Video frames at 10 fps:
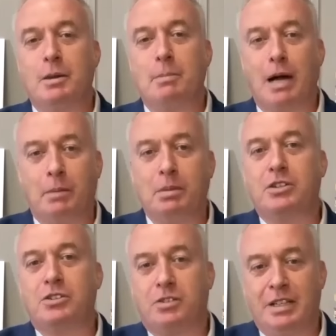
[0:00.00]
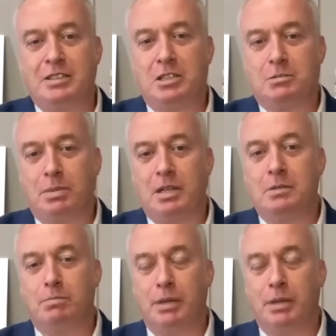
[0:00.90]
The public transit's
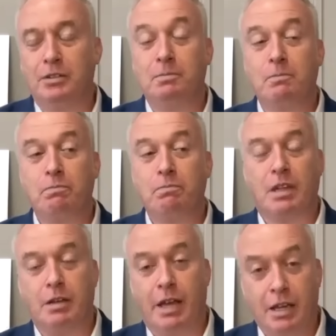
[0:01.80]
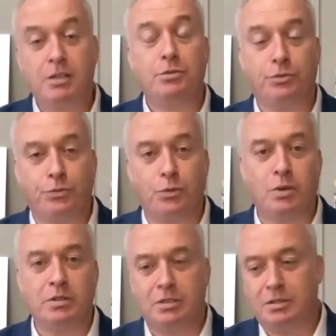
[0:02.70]
being built, and
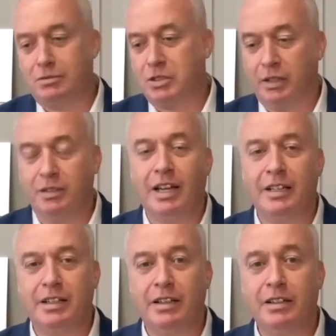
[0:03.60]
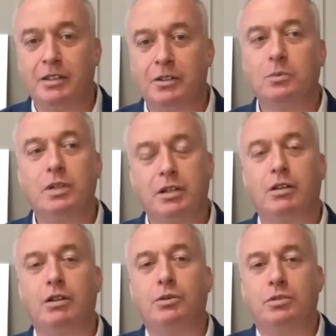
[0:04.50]
Ford's tunnel idea would
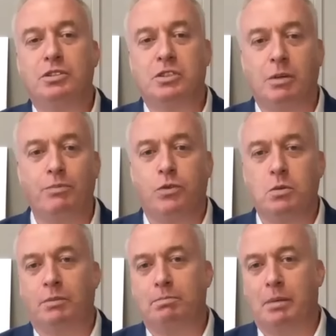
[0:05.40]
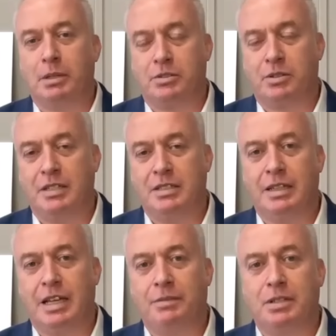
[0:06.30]
include some form of public transit.
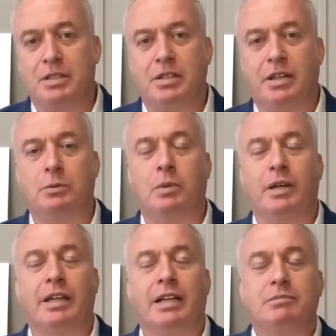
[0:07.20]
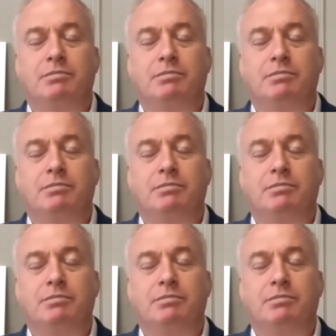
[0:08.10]
They haven't decided what yet.